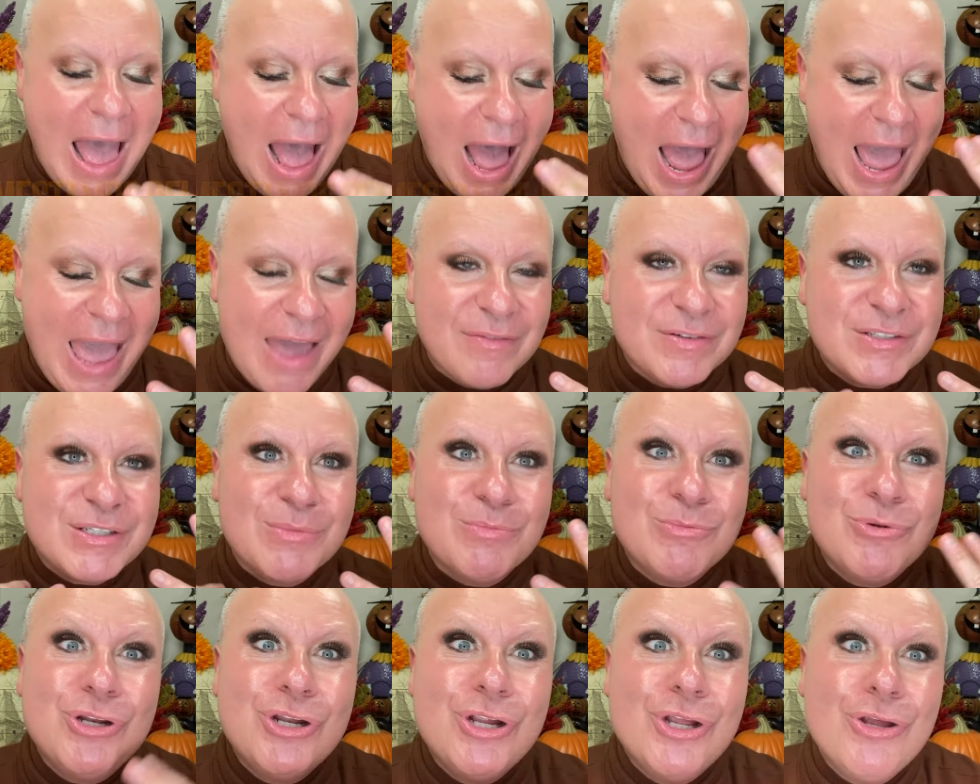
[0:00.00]
I have
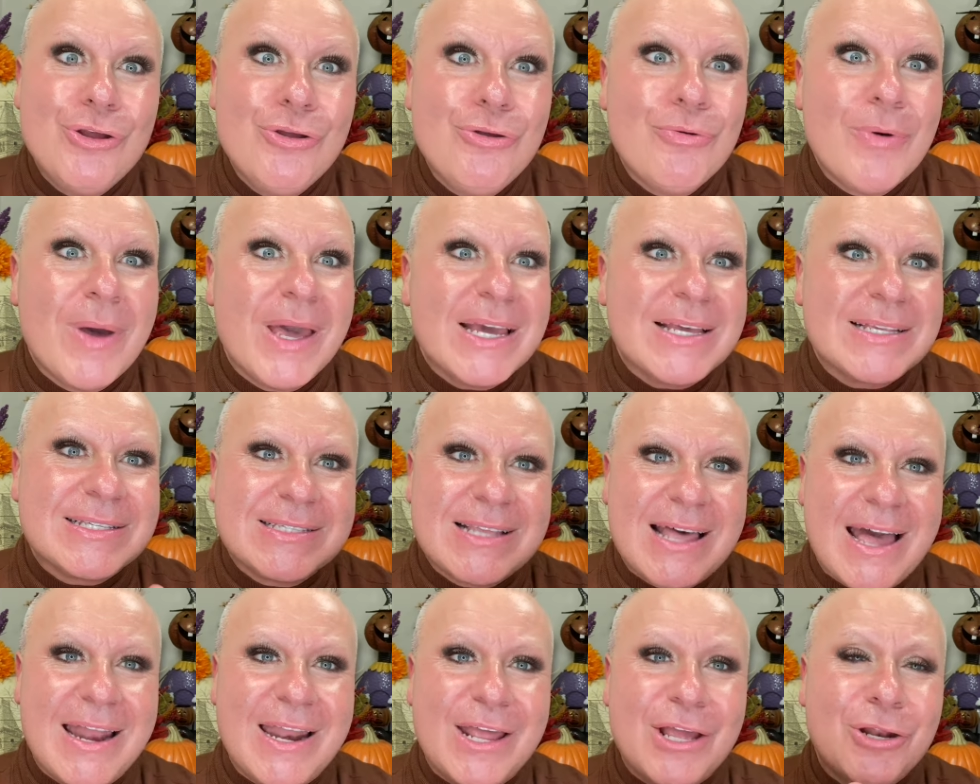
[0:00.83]
some new
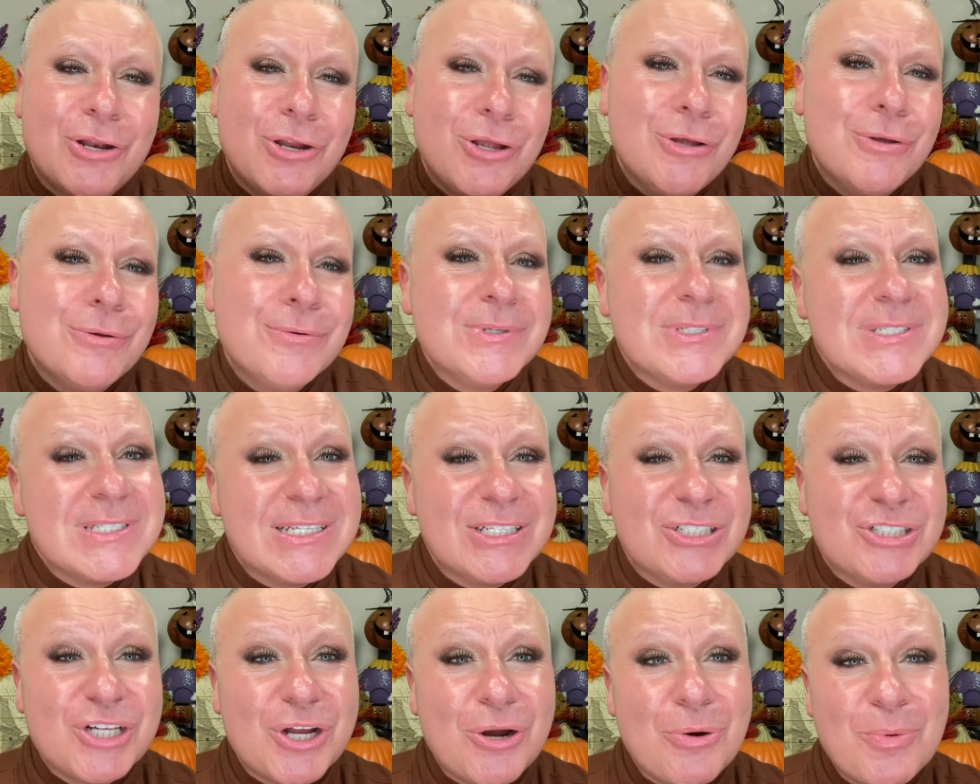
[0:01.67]
exciting news
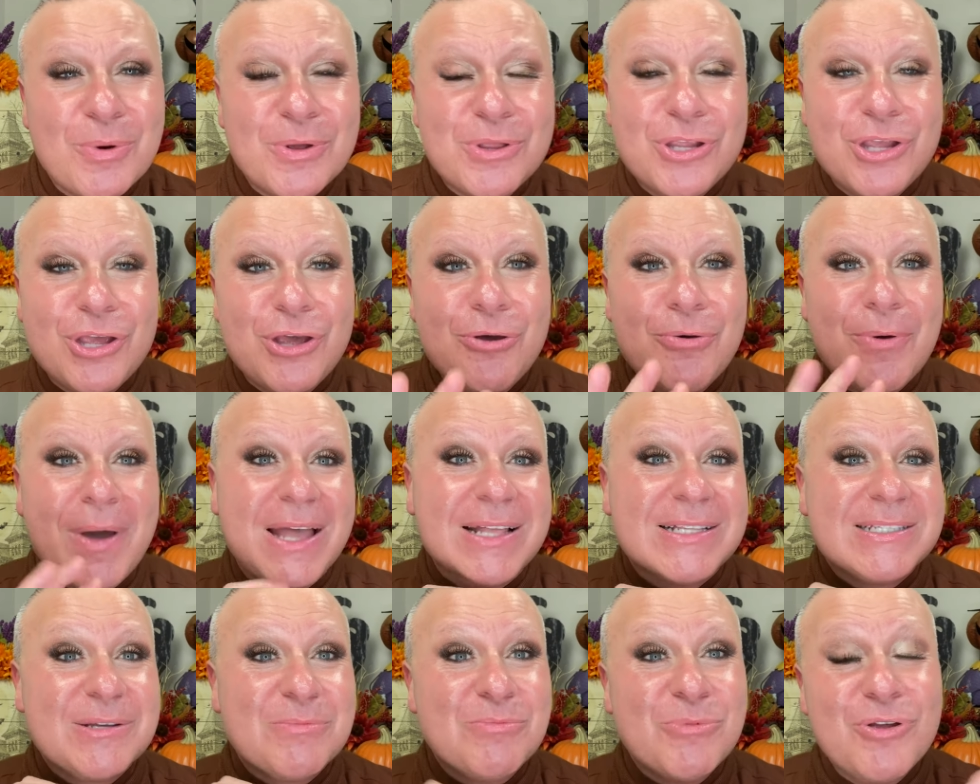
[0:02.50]
to share with you
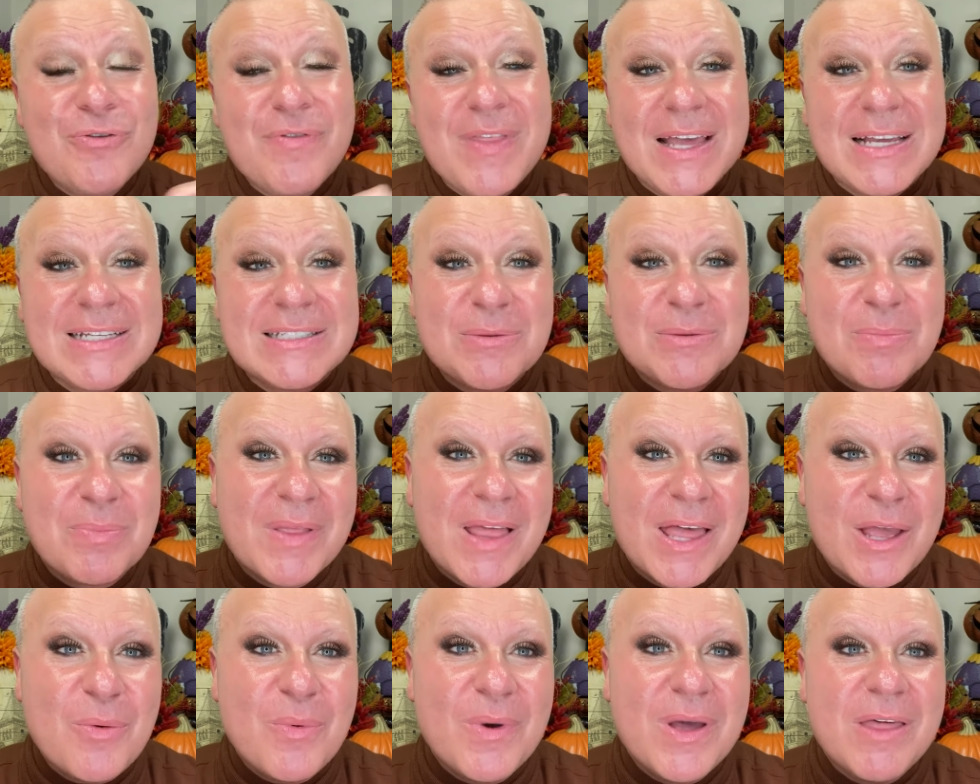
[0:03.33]
and some new things to
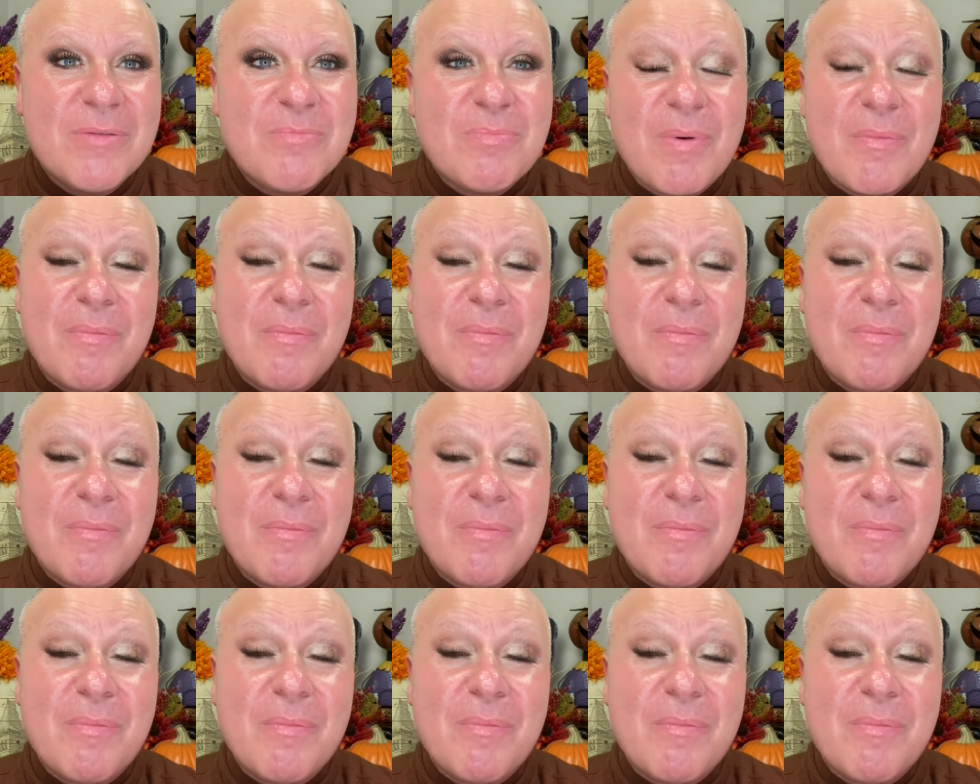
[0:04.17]
play with.